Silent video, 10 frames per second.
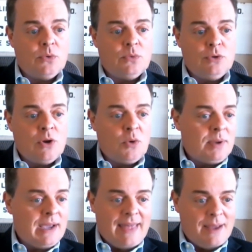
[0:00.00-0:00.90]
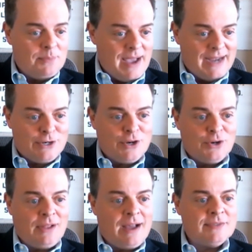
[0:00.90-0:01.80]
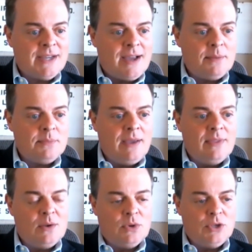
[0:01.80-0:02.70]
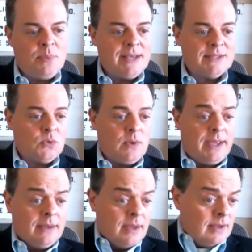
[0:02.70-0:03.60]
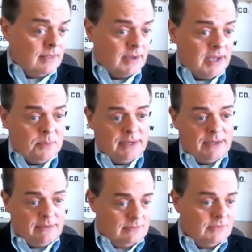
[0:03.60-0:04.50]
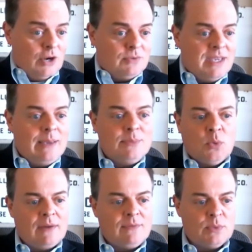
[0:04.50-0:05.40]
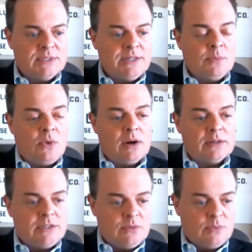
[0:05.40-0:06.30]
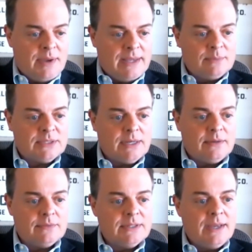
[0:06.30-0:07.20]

you don't pay that back during your lifetime and then when you pass away the company you know keeps whatever was earmarked to repay themselves